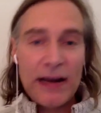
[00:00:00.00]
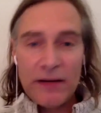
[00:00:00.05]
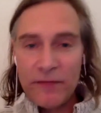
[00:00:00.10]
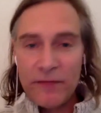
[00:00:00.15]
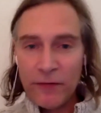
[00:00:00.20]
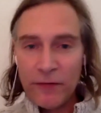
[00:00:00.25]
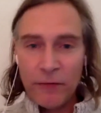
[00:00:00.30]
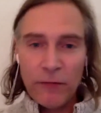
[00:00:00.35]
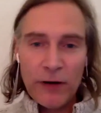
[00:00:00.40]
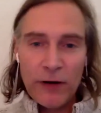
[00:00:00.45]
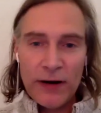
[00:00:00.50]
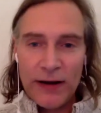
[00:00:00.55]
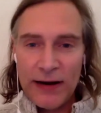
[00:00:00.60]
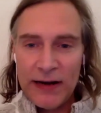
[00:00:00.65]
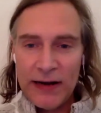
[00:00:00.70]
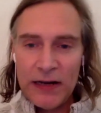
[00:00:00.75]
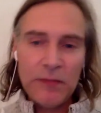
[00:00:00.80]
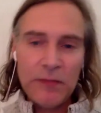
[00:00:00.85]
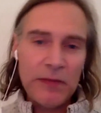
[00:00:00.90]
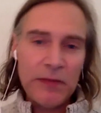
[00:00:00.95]
for one
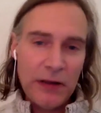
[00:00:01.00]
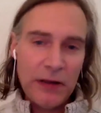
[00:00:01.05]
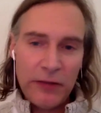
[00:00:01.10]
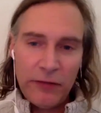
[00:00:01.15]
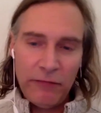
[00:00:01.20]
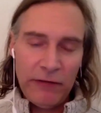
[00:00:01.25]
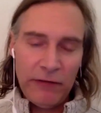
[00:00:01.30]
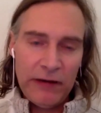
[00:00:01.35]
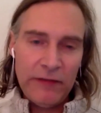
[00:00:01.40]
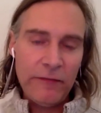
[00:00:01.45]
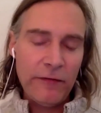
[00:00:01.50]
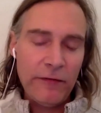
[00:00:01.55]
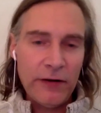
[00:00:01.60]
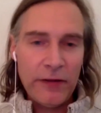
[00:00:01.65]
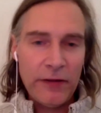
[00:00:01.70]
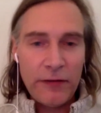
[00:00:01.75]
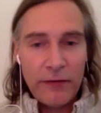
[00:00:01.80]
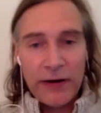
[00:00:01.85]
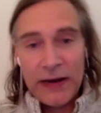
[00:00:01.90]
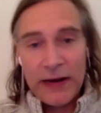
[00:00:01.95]
item and a 3 for
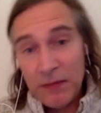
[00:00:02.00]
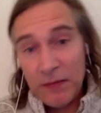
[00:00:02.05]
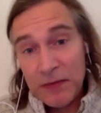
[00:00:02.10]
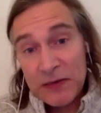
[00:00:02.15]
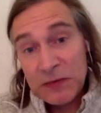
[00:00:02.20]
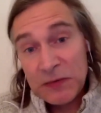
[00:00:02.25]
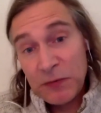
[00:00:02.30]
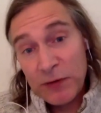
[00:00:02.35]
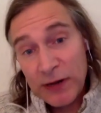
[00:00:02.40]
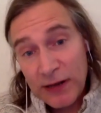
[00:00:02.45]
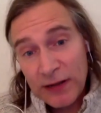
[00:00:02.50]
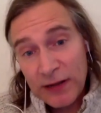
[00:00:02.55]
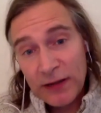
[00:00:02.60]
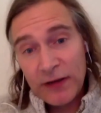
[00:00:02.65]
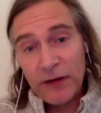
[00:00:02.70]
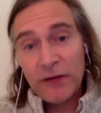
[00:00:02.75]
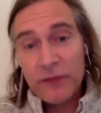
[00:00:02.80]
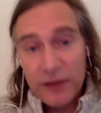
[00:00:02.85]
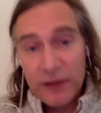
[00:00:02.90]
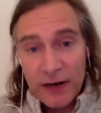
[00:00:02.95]
another item. It's pretty
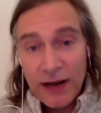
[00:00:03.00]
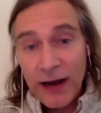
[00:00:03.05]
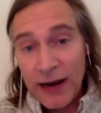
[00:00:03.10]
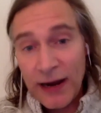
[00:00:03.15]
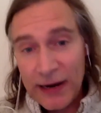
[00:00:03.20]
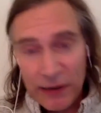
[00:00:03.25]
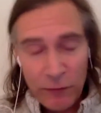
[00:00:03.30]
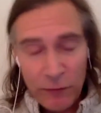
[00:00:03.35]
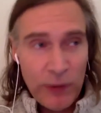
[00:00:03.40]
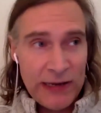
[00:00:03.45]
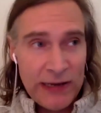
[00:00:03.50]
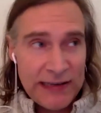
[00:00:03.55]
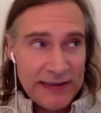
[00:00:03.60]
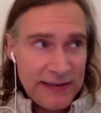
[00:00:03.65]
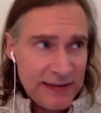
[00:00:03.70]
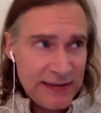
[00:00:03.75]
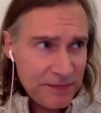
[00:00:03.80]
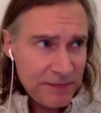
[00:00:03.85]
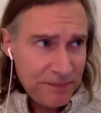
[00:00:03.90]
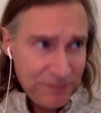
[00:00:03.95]
clear the 9
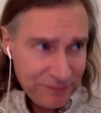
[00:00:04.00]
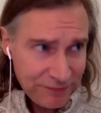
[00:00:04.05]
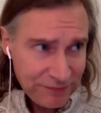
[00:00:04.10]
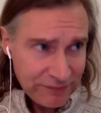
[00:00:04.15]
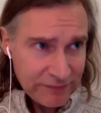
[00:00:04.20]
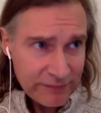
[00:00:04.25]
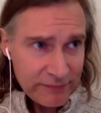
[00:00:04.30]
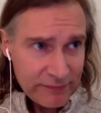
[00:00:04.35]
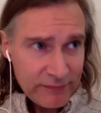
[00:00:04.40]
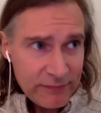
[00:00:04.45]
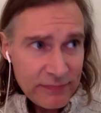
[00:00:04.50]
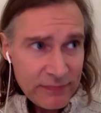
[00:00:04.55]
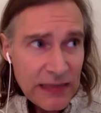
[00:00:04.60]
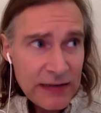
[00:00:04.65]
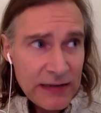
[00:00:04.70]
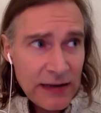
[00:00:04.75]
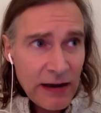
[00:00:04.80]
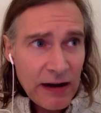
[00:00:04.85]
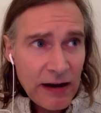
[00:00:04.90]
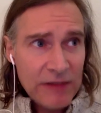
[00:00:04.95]
wins.
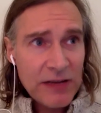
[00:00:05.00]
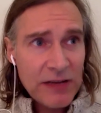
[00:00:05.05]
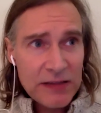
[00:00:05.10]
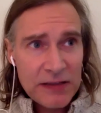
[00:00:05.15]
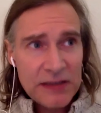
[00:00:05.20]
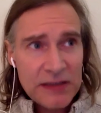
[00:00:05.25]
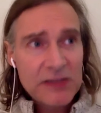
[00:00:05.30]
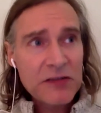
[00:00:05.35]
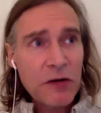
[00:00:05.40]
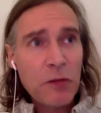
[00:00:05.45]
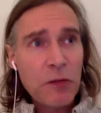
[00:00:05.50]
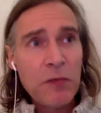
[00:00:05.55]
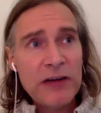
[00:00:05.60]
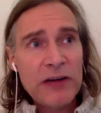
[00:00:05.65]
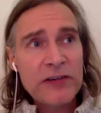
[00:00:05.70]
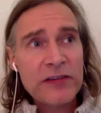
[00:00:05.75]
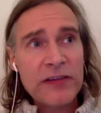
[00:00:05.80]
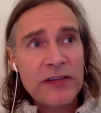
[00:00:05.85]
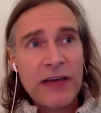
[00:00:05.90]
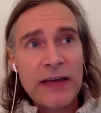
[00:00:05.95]
Now, I've done this so
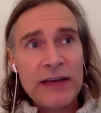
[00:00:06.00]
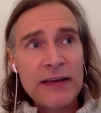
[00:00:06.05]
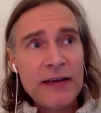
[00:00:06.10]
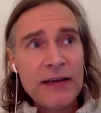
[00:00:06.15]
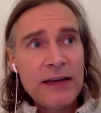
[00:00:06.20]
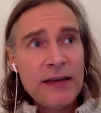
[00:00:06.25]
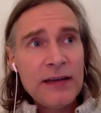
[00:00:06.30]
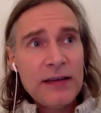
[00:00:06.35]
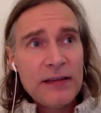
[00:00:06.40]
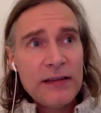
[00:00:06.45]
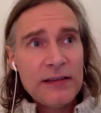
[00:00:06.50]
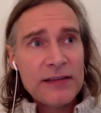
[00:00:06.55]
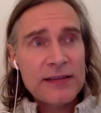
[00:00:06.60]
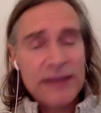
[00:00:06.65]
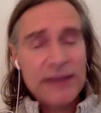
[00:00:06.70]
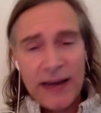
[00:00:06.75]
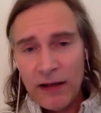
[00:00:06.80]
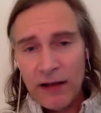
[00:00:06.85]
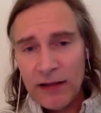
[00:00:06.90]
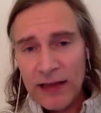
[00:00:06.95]
much that the
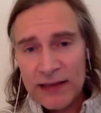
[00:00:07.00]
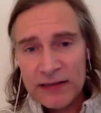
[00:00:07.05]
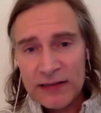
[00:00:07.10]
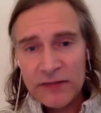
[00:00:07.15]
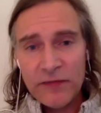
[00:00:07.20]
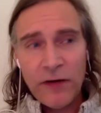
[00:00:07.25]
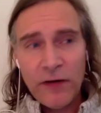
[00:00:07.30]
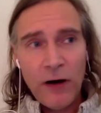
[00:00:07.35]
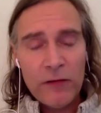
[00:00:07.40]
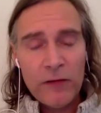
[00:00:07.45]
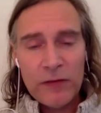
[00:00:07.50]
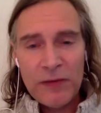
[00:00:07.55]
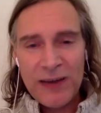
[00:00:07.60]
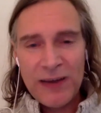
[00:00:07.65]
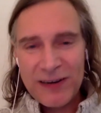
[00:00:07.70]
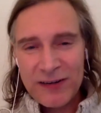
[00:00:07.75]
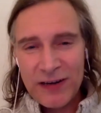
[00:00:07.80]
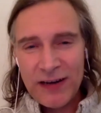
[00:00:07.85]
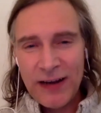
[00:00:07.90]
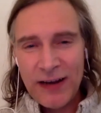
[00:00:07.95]
scale has evolved. I'm
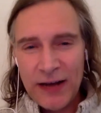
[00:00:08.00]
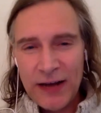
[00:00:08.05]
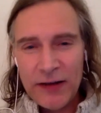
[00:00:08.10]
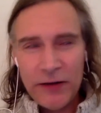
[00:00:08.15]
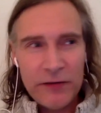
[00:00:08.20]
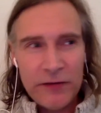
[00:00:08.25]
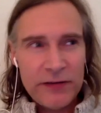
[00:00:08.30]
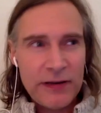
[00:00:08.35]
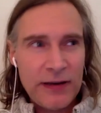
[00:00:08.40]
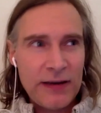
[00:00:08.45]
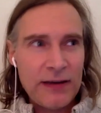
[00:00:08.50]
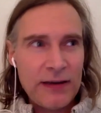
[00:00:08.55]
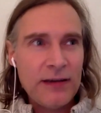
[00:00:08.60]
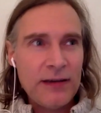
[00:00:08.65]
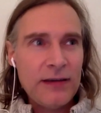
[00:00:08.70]
actually not using